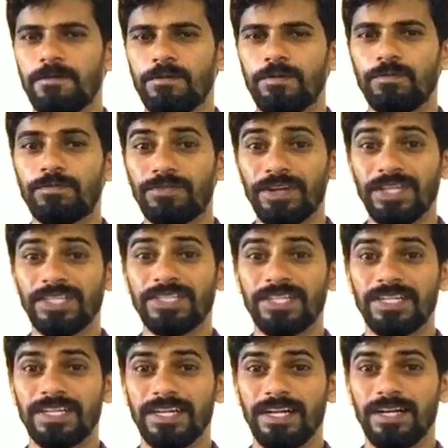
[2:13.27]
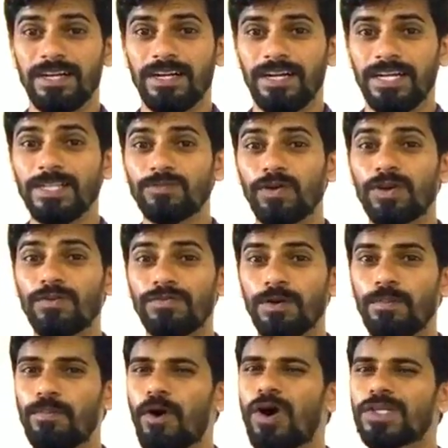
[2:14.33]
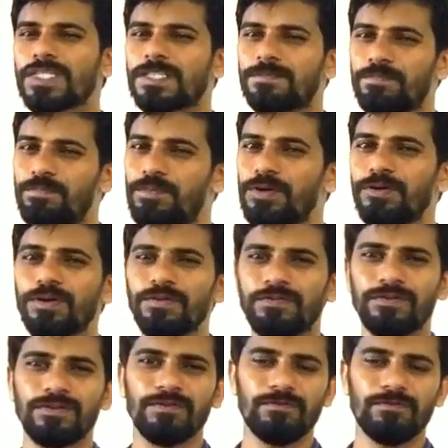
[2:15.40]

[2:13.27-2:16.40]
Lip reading: friend is one of the most beautiful